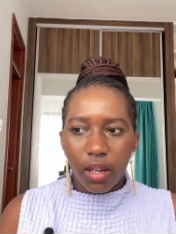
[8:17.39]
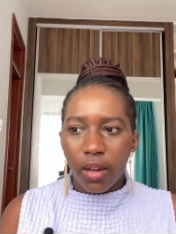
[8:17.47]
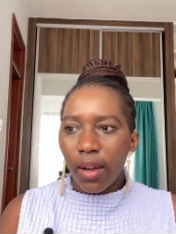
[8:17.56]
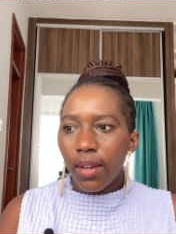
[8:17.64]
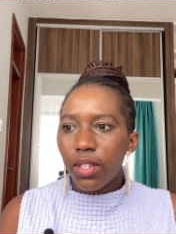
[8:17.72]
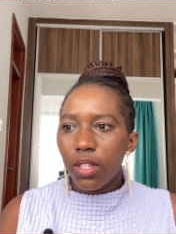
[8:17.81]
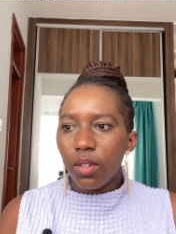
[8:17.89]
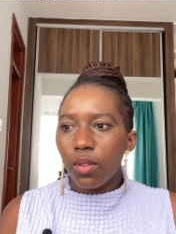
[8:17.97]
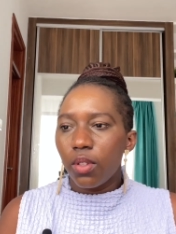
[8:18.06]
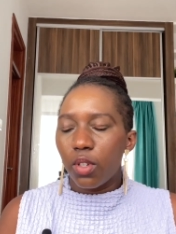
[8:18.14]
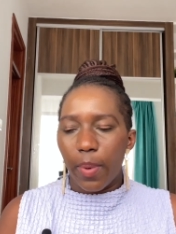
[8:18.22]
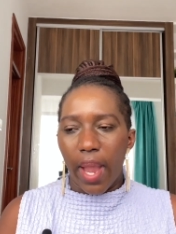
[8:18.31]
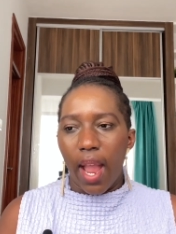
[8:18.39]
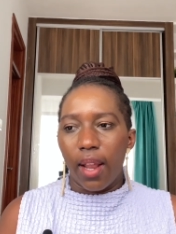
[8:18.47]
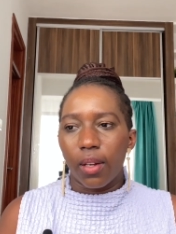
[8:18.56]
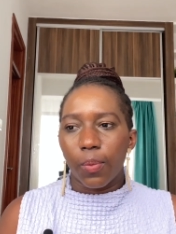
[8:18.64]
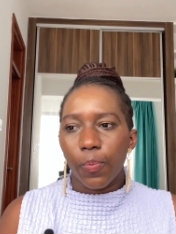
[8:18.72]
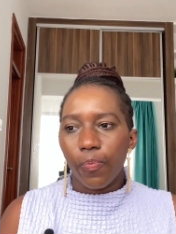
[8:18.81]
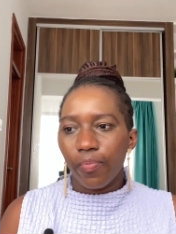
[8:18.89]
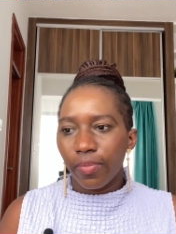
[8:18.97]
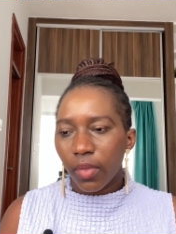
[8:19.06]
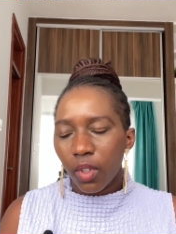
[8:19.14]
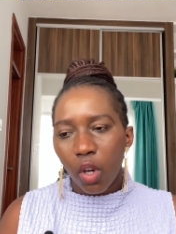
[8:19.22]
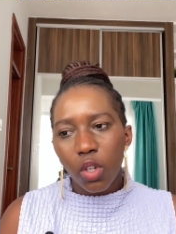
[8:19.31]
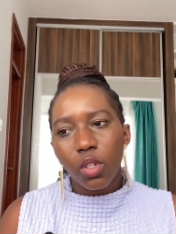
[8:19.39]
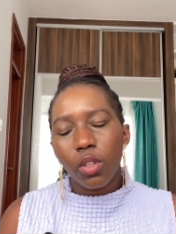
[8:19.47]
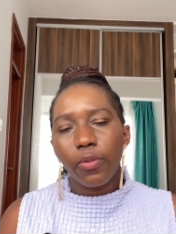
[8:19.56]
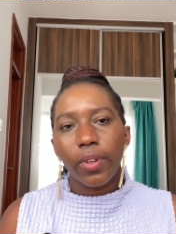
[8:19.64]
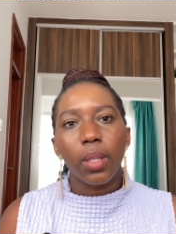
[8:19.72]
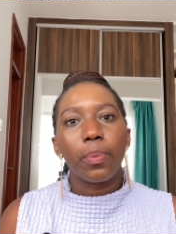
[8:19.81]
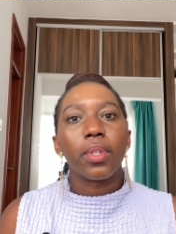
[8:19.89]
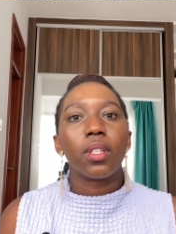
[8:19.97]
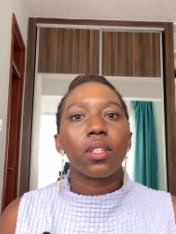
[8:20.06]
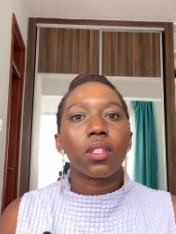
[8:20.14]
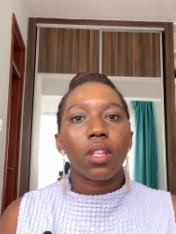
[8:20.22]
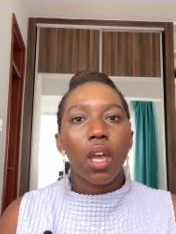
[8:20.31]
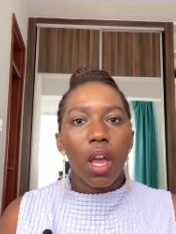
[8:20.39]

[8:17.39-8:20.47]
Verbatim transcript: go to Japan, go to the Philippines,